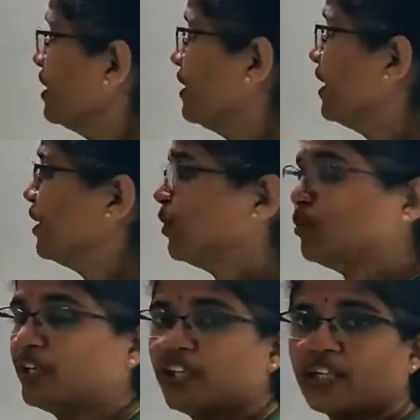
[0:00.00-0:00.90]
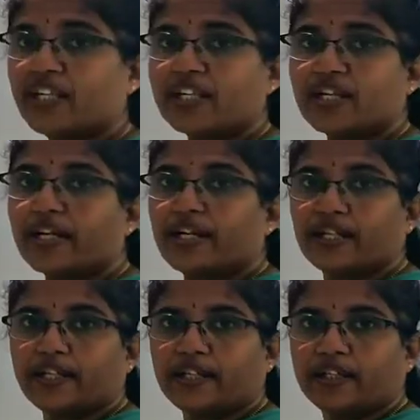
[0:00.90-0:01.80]
Here urine gets
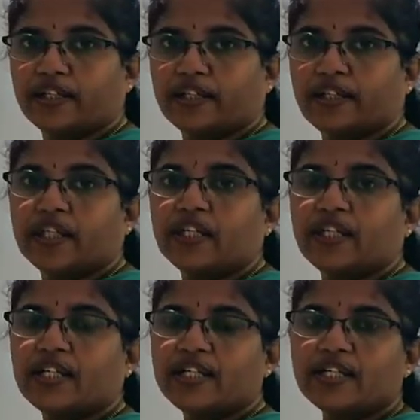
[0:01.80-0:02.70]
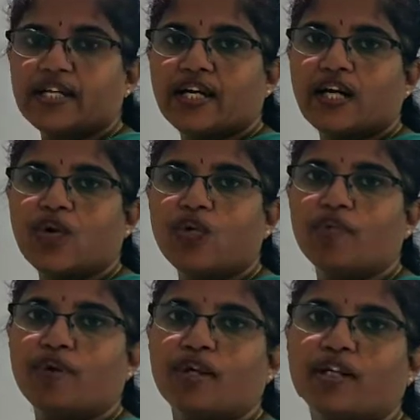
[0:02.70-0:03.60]
collected. Let us see
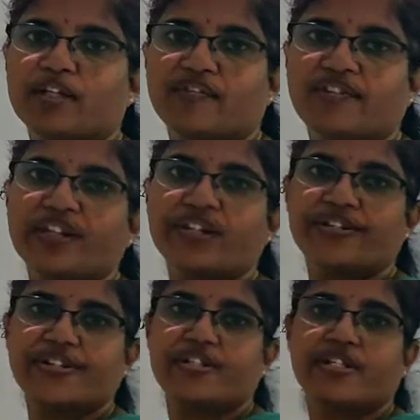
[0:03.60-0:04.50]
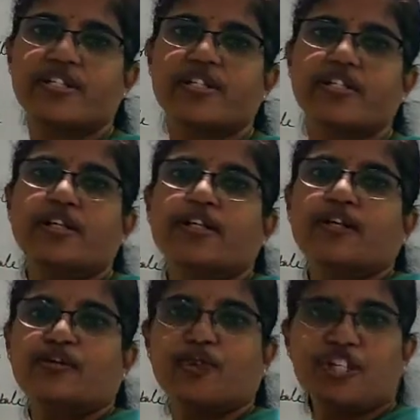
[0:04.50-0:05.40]
how blood filters its
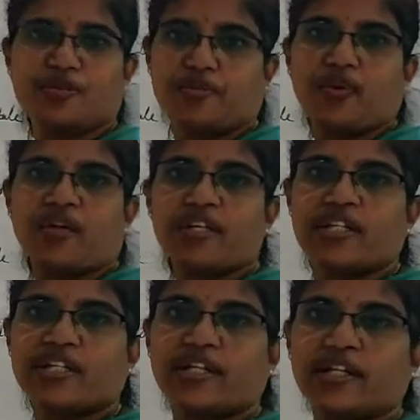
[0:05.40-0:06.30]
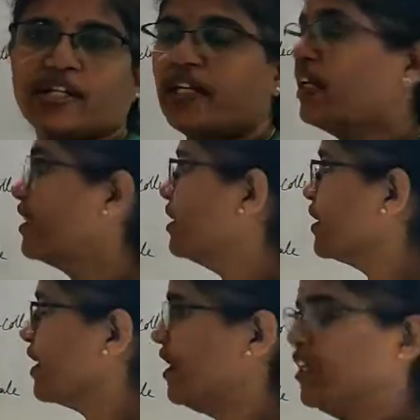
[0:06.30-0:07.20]
waste products in
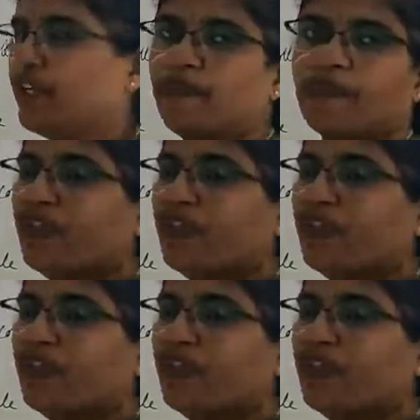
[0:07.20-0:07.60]
the kidney.